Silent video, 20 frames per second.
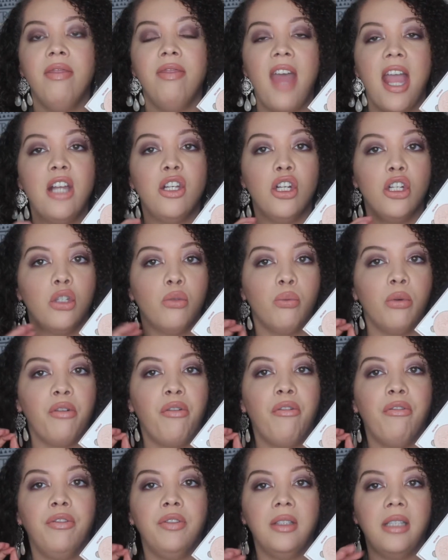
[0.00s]
They just
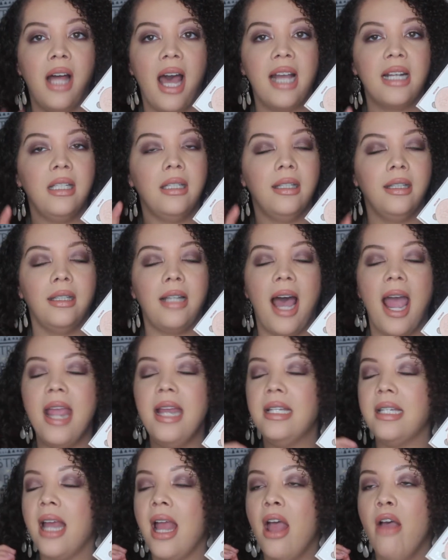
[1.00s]
reflect
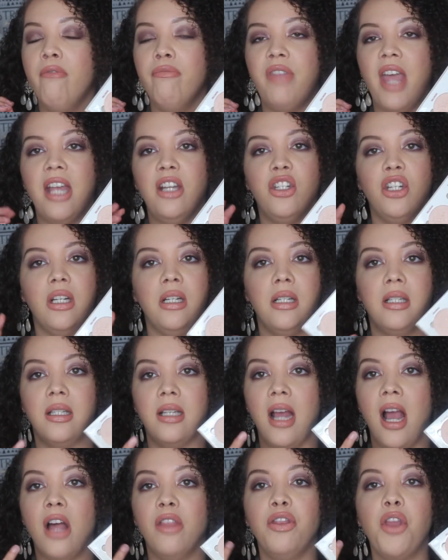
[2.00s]
light.
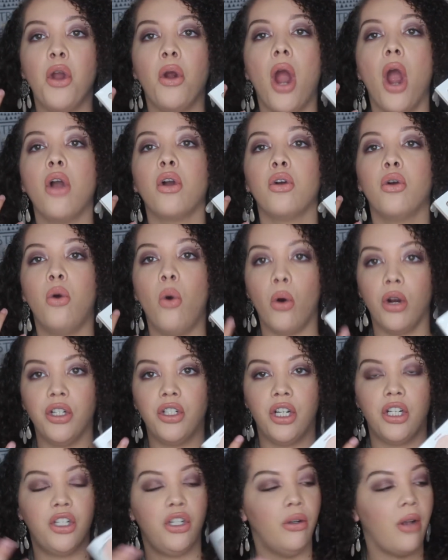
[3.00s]
They're
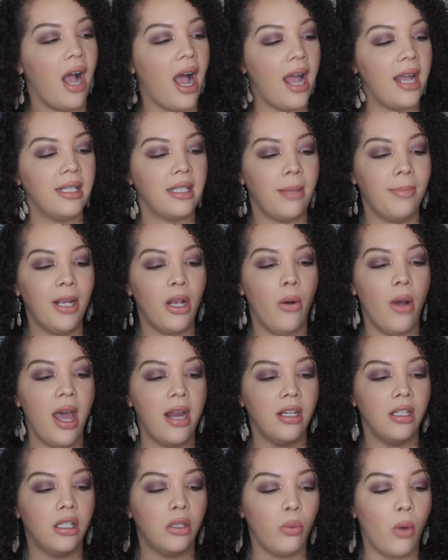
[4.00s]
gorgeous, you guys. Let me go
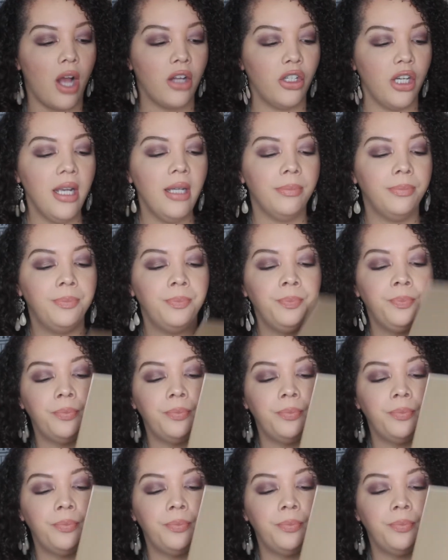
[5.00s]
ahead and swatch it.